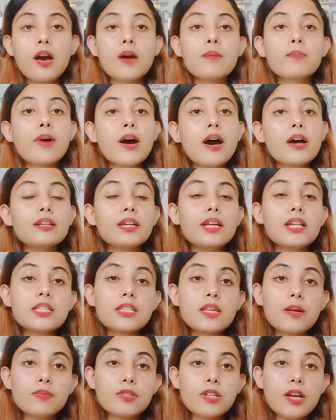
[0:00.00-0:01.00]
but it
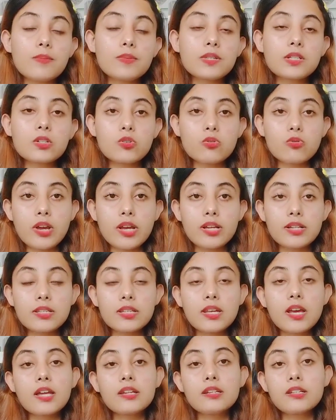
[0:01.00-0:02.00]
sometimes creates
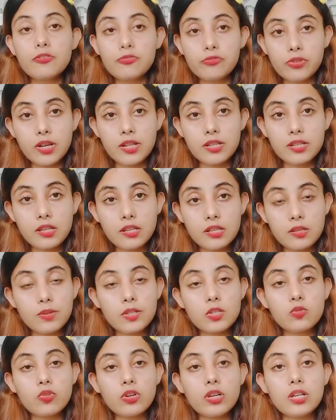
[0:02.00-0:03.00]
differences
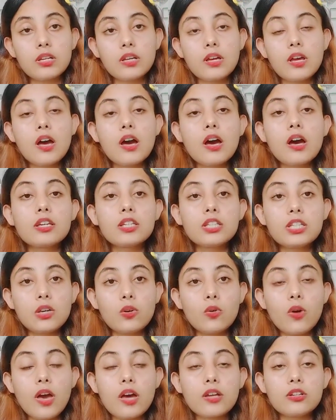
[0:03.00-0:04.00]
between you
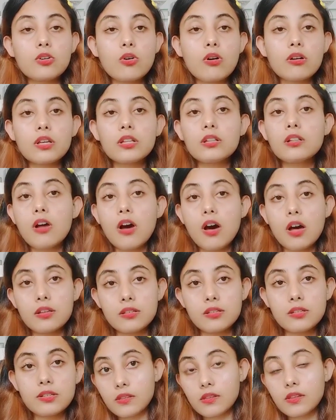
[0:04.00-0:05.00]
and your
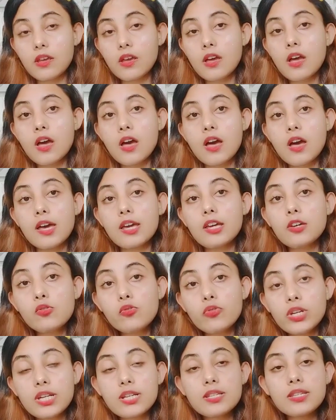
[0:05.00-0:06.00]
in-laws. If
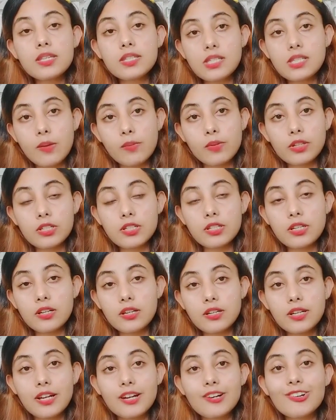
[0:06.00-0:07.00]
Venus is debilitated
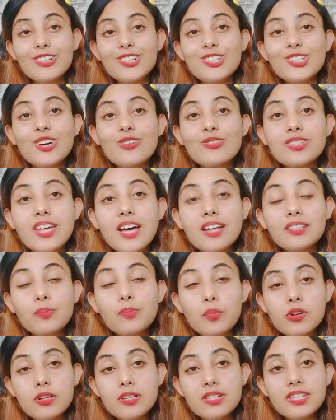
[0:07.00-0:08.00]
here, it shows that the
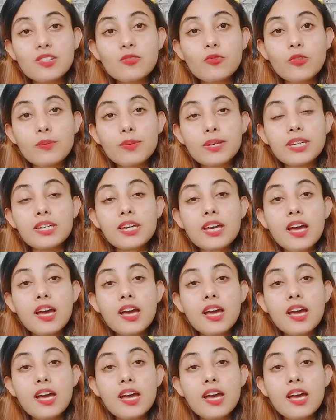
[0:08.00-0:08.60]
person will be